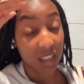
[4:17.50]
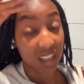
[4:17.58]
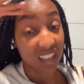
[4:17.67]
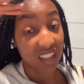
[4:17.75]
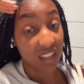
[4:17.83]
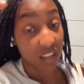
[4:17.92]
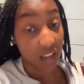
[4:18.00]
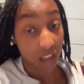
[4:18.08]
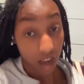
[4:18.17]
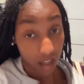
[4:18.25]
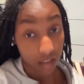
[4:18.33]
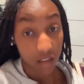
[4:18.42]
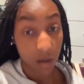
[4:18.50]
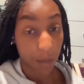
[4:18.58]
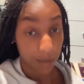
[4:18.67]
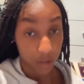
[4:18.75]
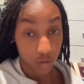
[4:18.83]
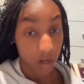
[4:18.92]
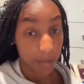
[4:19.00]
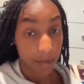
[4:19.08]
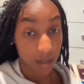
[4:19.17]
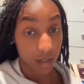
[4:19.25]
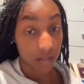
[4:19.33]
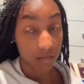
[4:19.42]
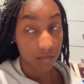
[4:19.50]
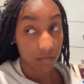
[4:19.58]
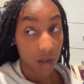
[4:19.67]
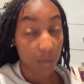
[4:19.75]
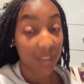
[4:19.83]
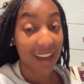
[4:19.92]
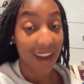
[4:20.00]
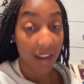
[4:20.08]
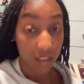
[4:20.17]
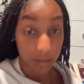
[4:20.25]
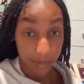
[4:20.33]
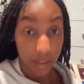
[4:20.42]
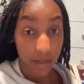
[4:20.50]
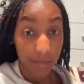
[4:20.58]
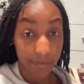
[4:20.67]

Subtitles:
it did not come with a tripod. I was highly upset.